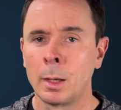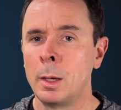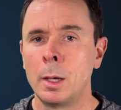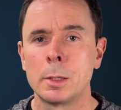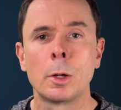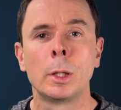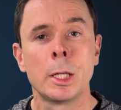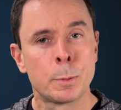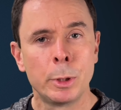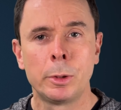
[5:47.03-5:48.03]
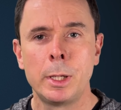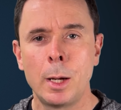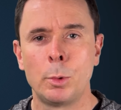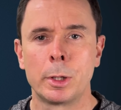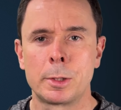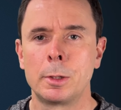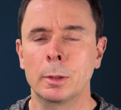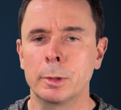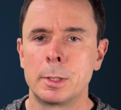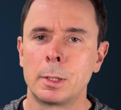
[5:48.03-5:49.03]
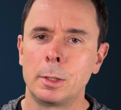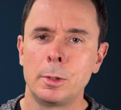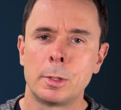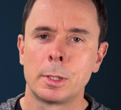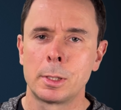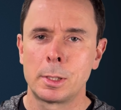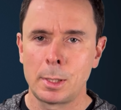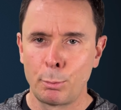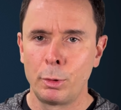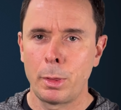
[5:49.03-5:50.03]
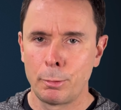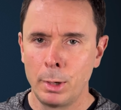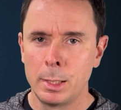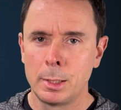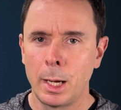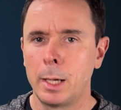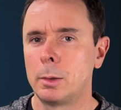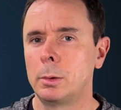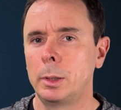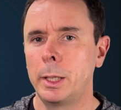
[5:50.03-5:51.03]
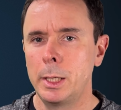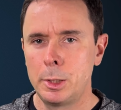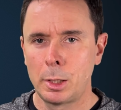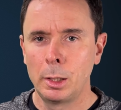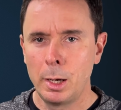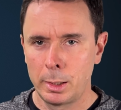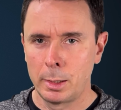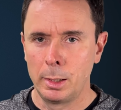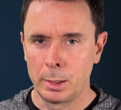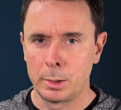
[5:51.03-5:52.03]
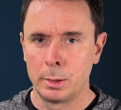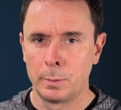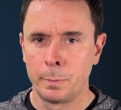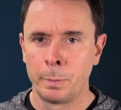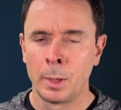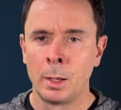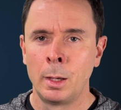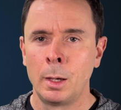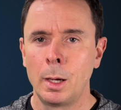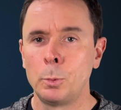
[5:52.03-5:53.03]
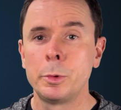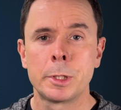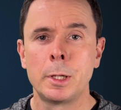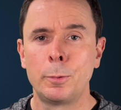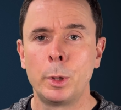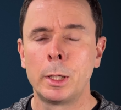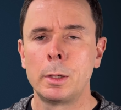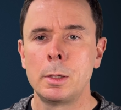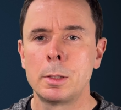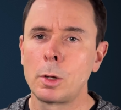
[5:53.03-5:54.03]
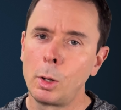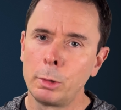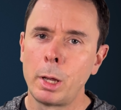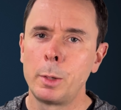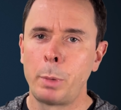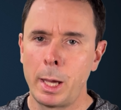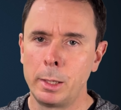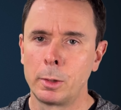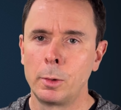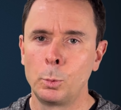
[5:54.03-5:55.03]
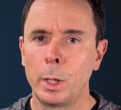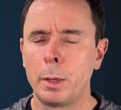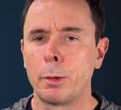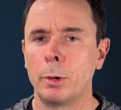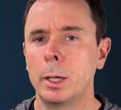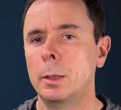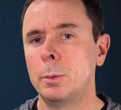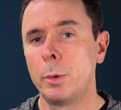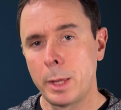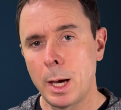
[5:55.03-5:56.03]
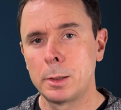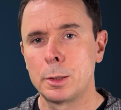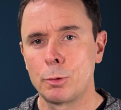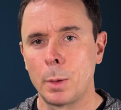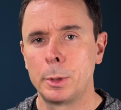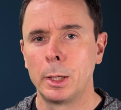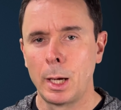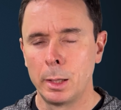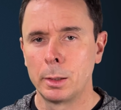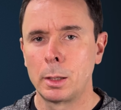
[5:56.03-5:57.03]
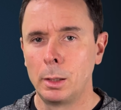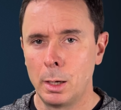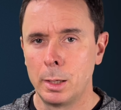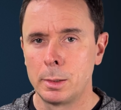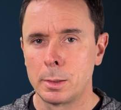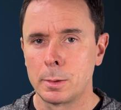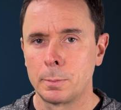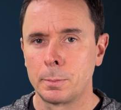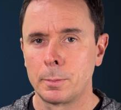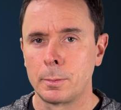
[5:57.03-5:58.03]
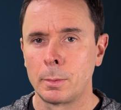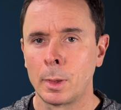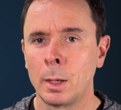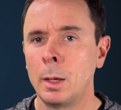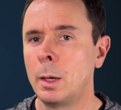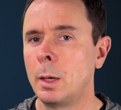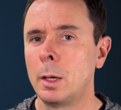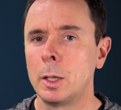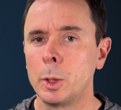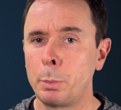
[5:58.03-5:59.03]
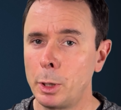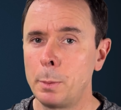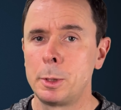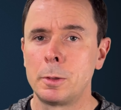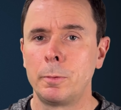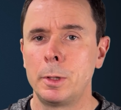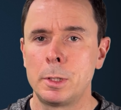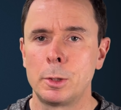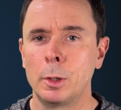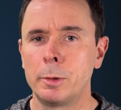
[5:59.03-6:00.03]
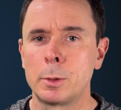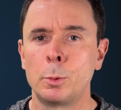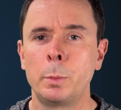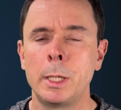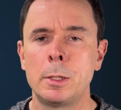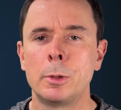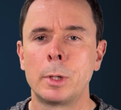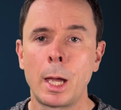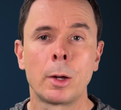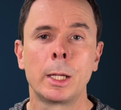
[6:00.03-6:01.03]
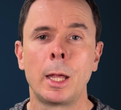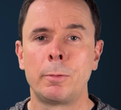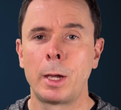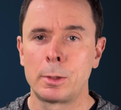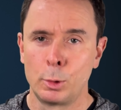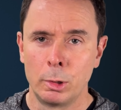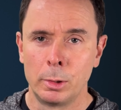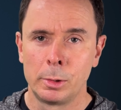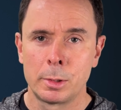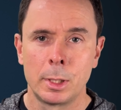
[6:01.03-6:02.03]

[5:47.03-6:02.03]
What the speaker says: So let's build a network service that uses a separate thread to handle each client connection. And we'll see if we can tolerate a panic on one thread without disrupting other clients. The purpose of this service will be to calculate factorials.